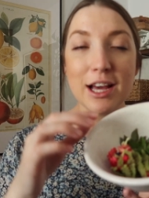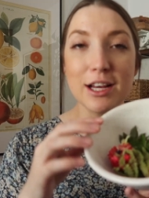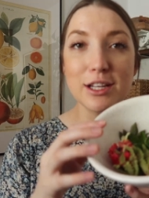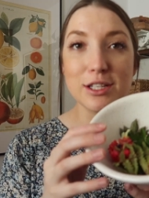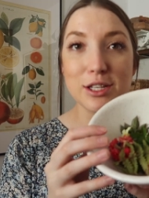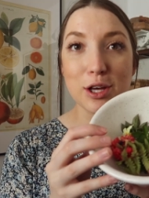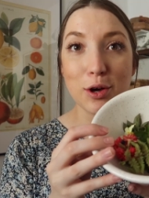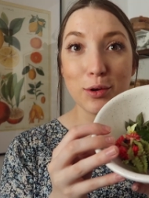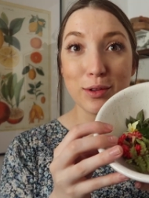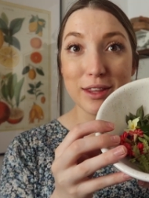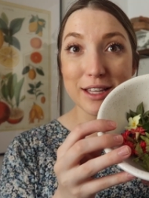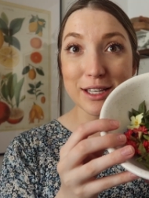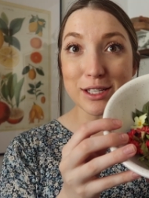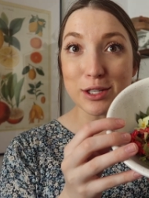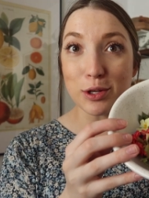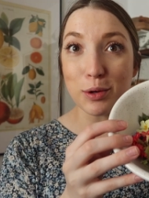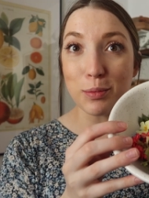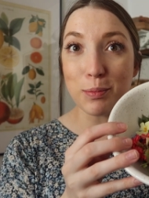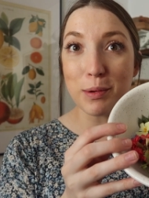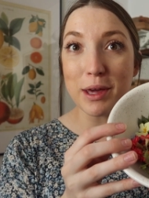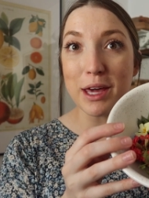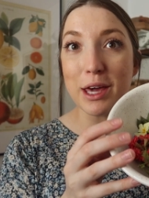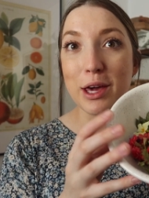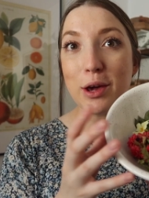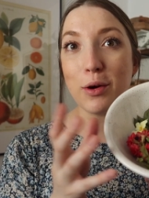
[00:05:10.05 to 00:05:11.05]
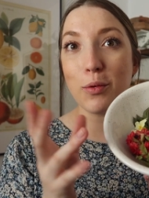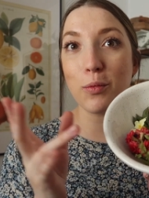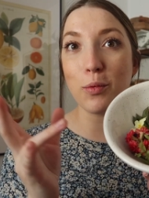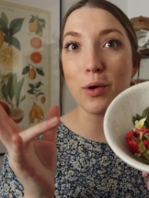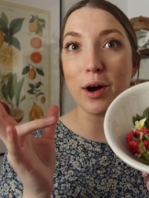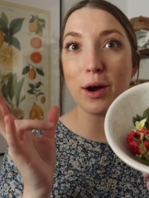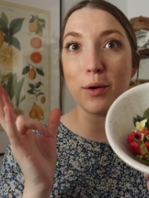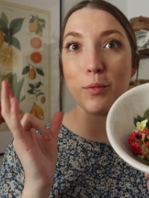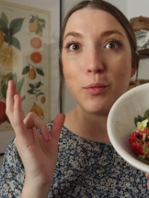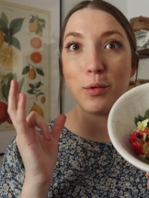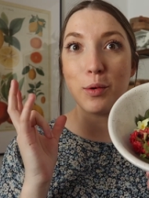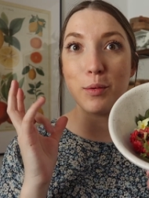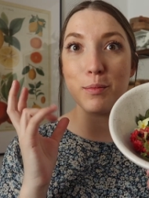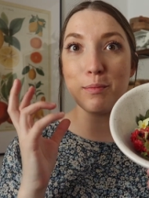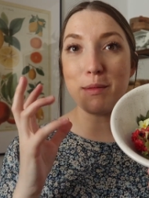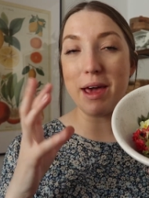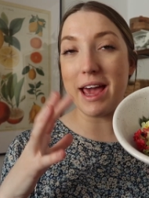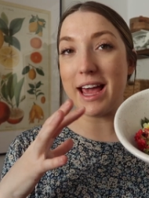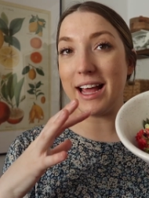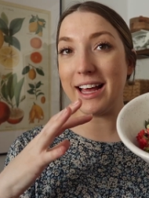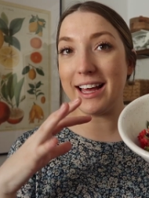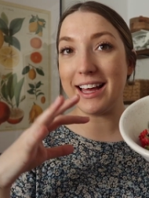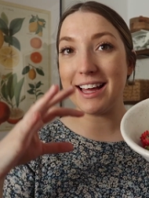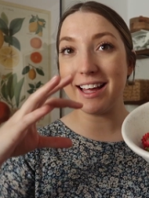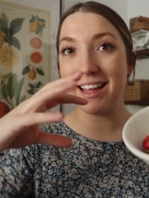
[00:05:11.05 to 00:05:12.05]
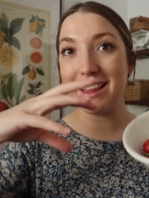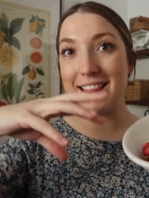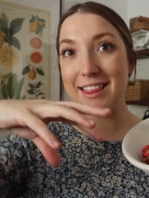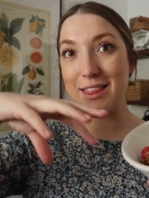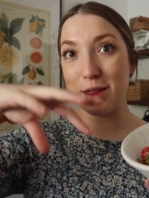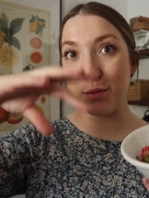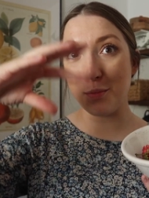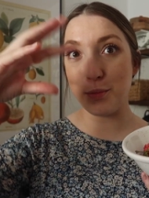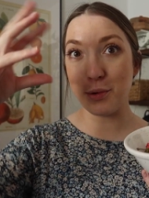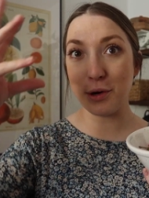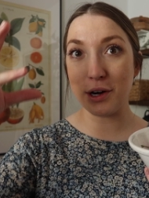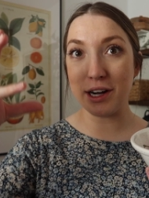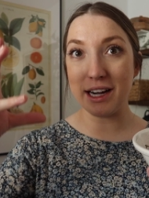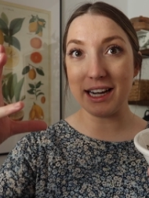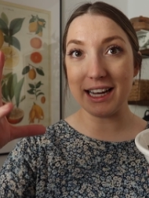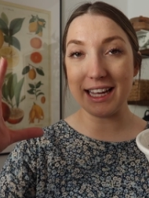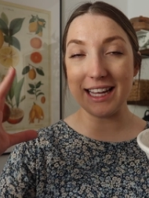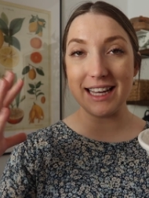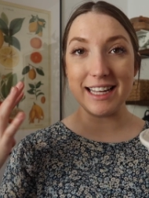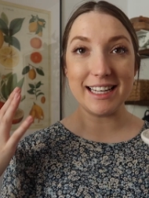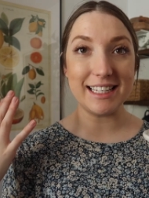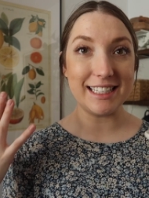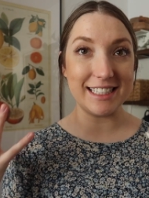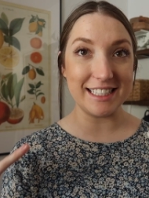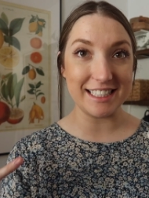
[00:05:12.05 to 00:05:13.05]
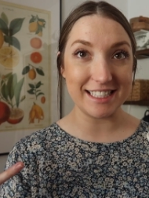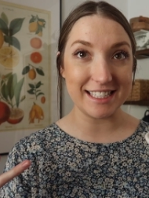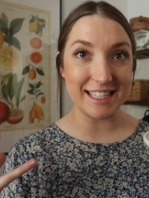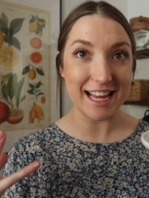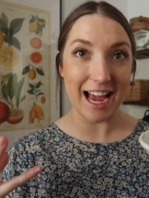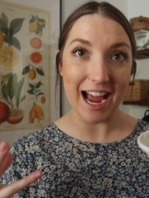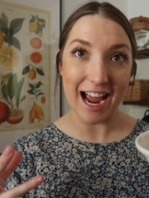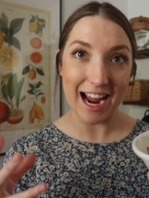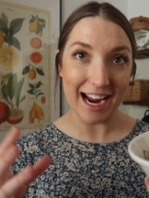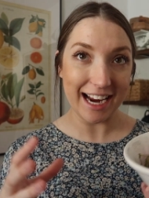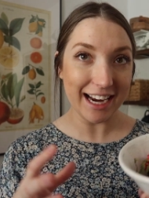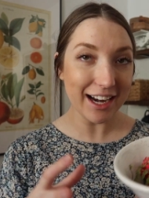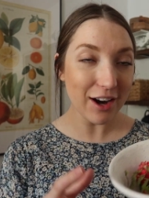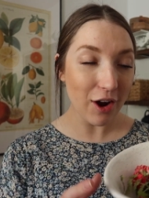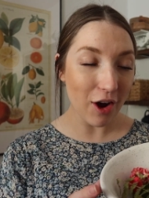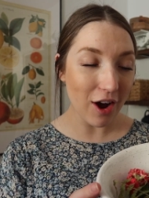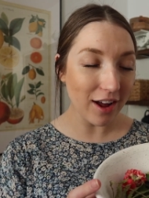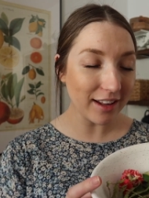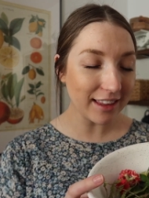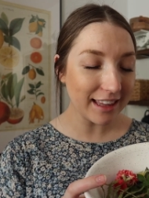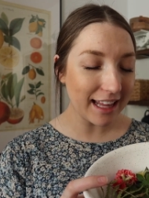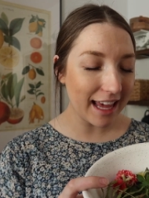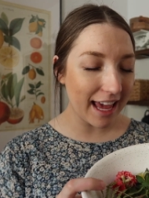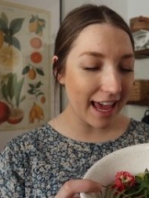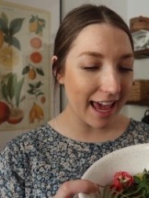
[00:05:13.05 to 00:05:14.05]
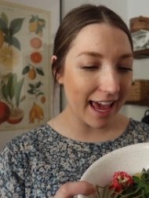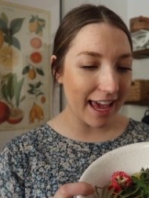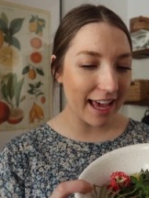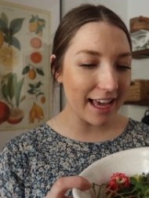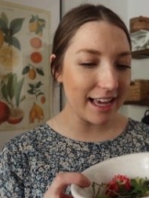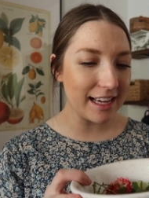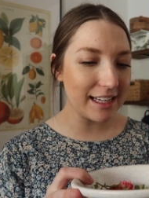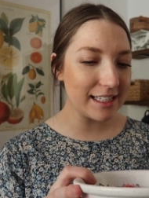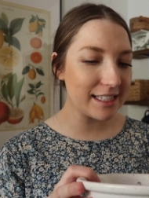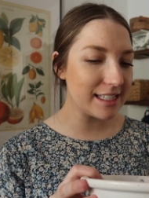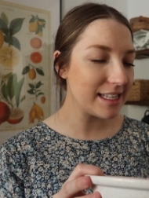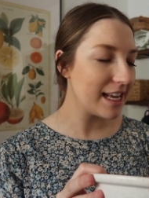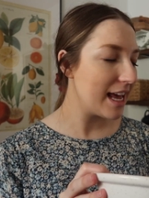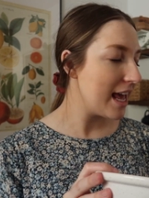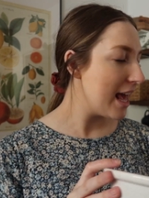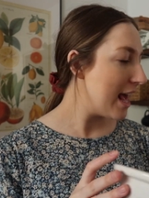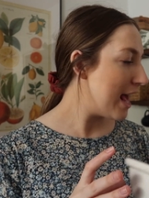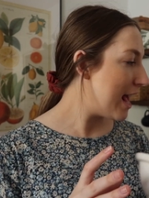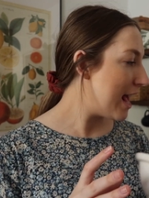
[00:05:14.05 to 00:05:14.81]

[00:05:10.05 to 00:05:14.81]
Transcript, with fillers: So this will be what will make the pretty design on the eggs.